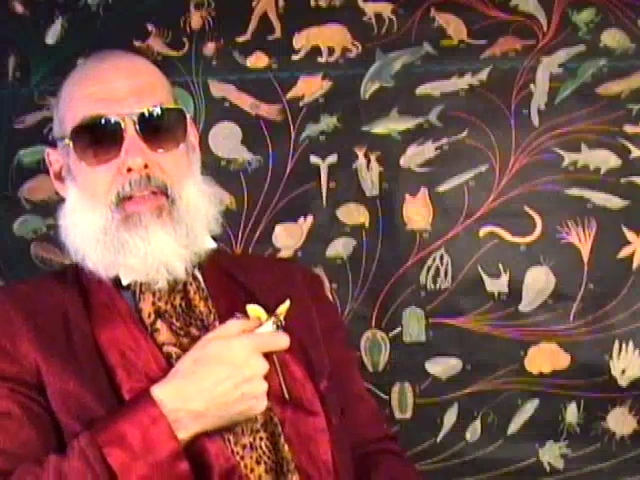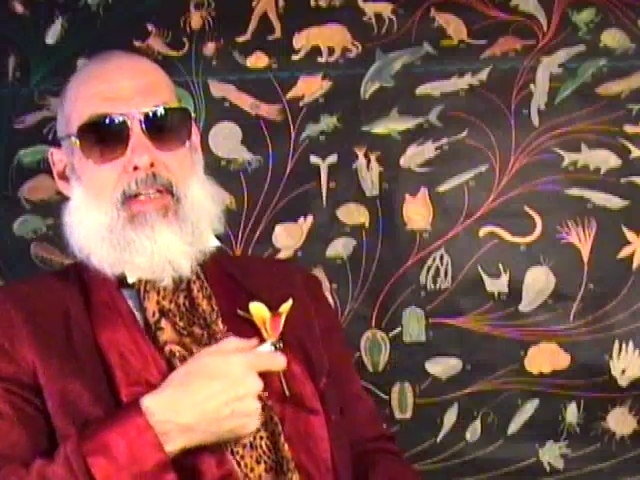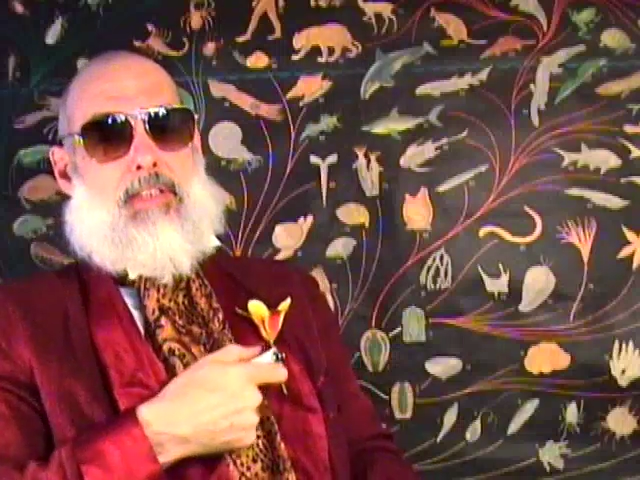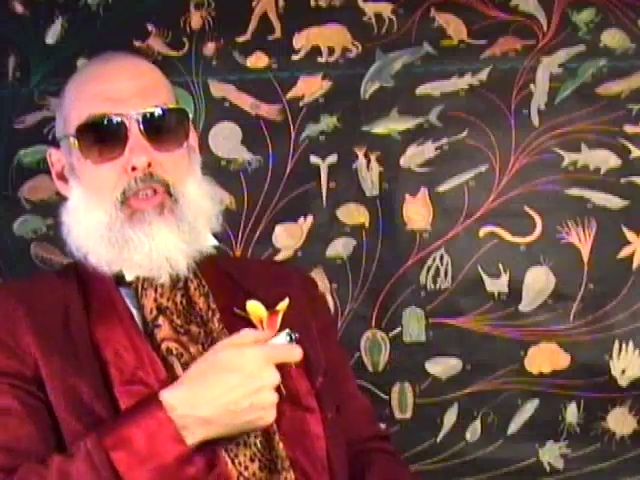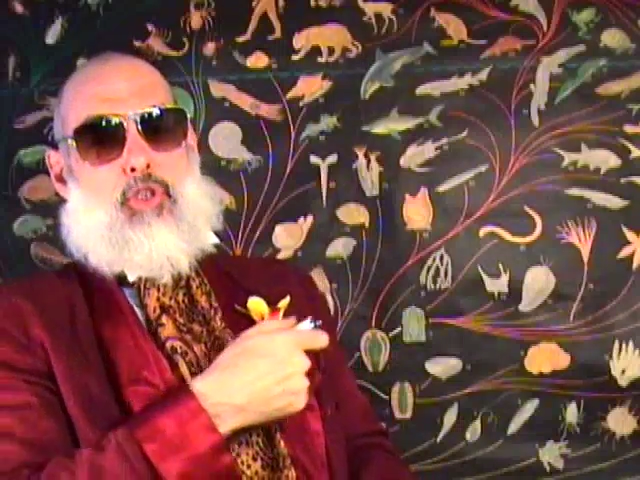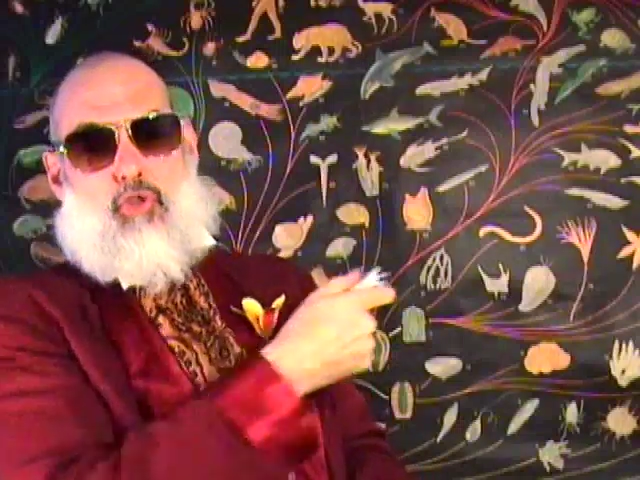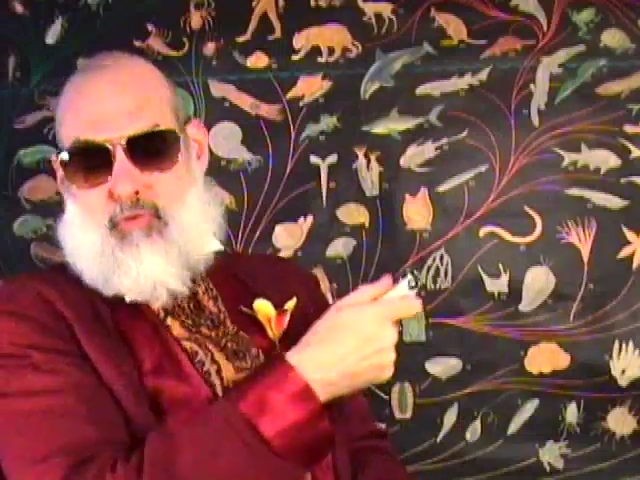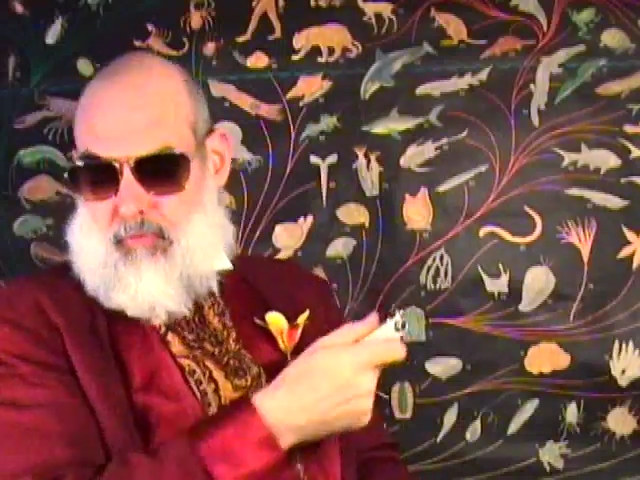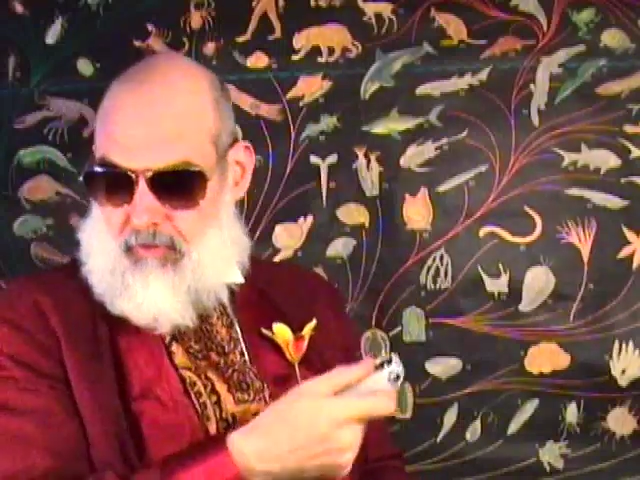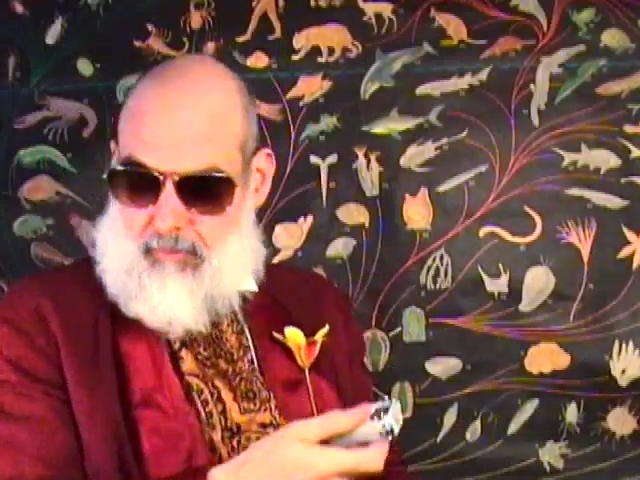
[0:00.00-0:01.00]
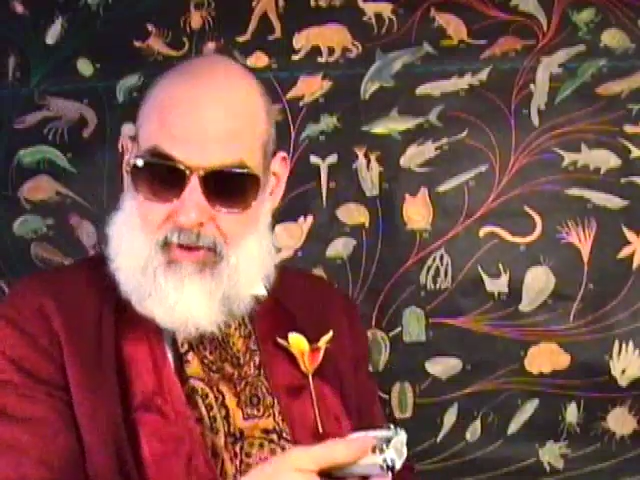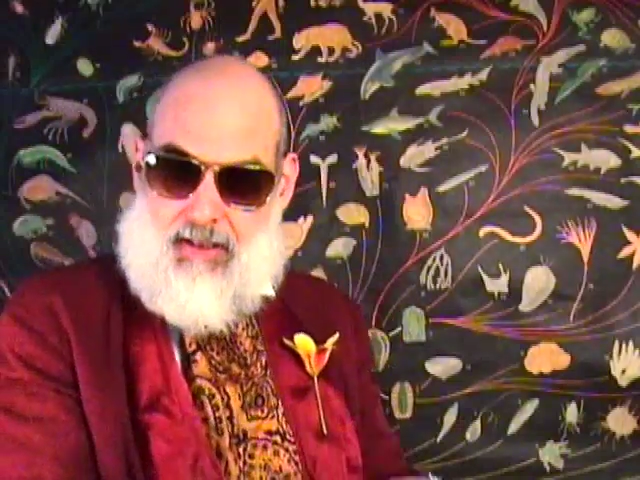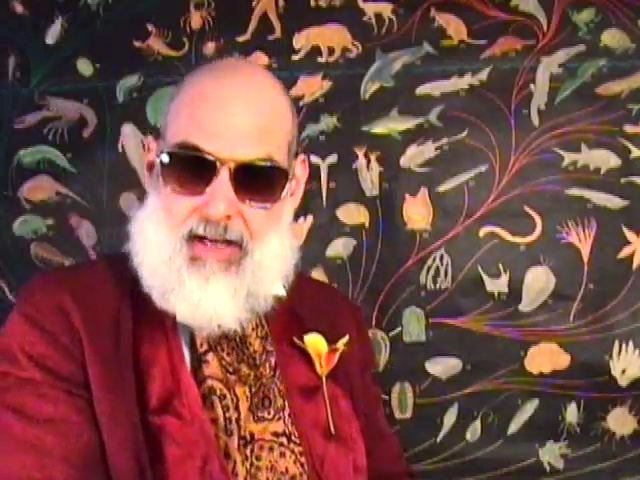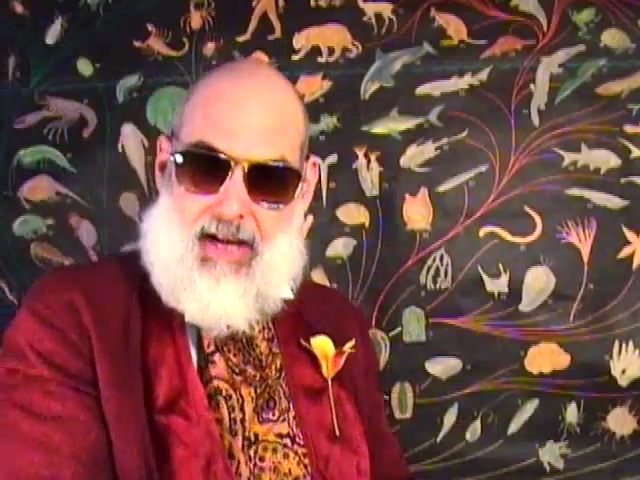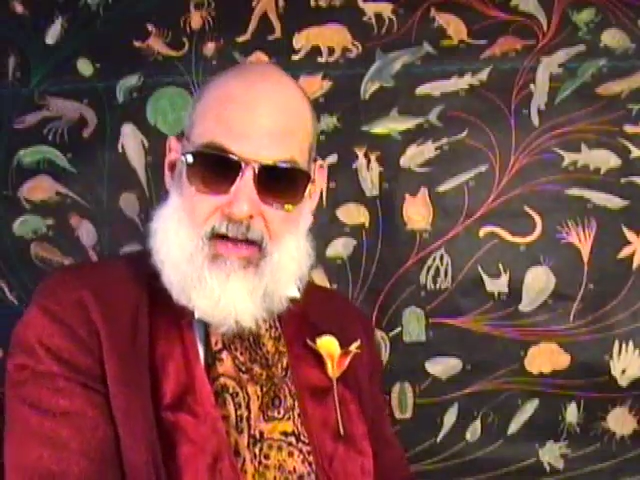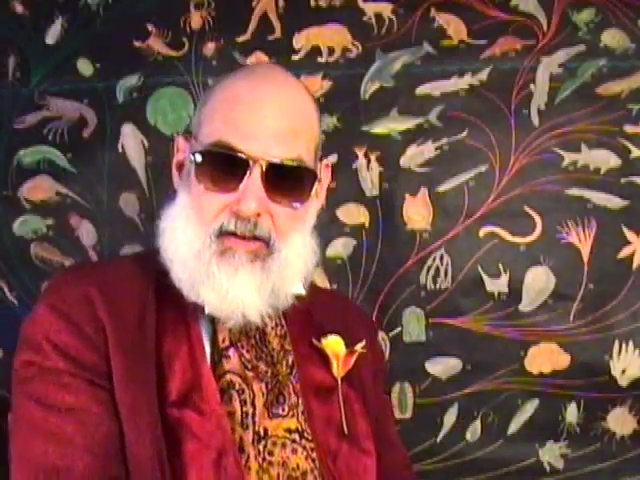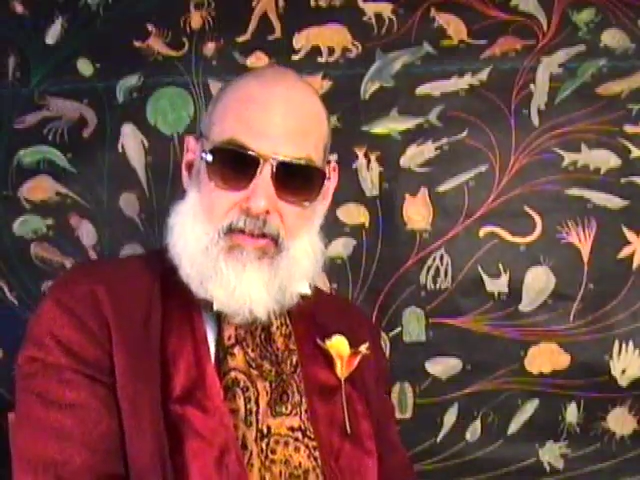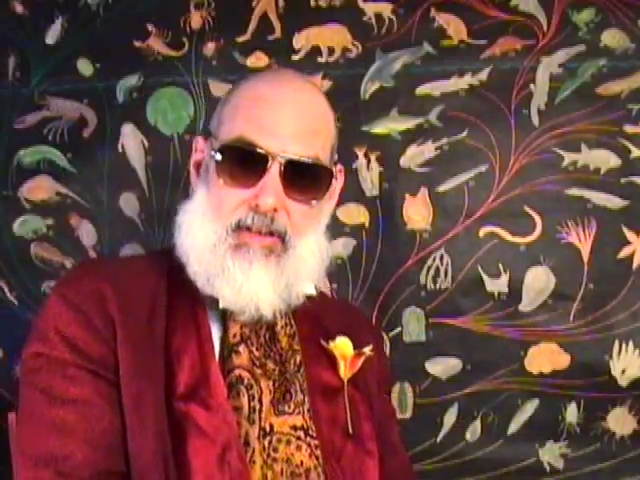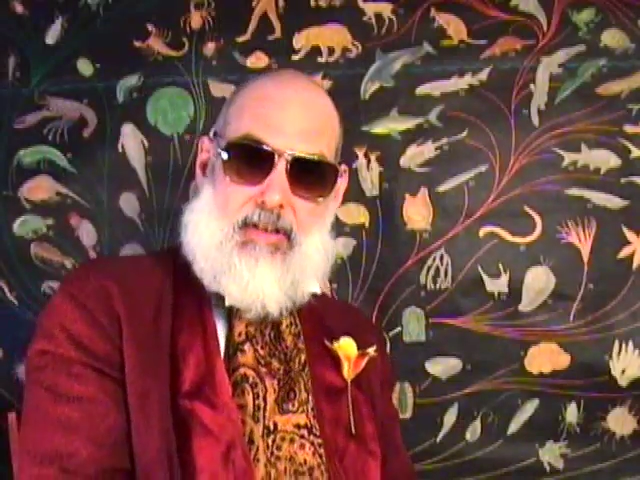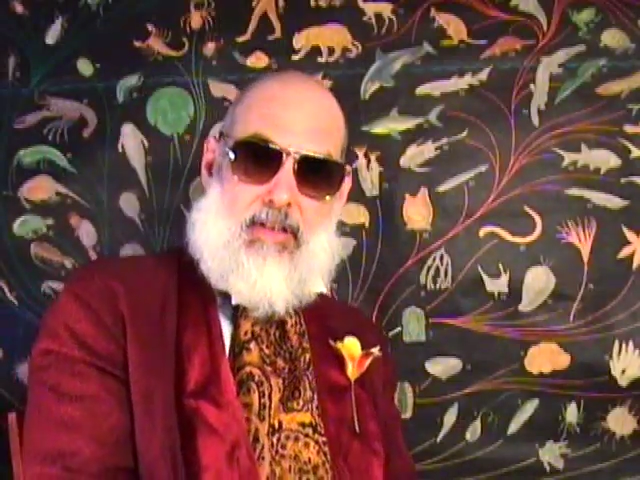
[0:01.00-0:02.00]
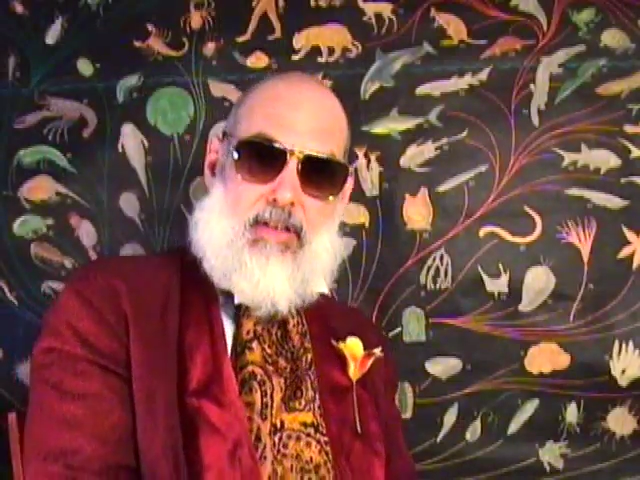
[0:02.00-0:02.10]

this. If you're being held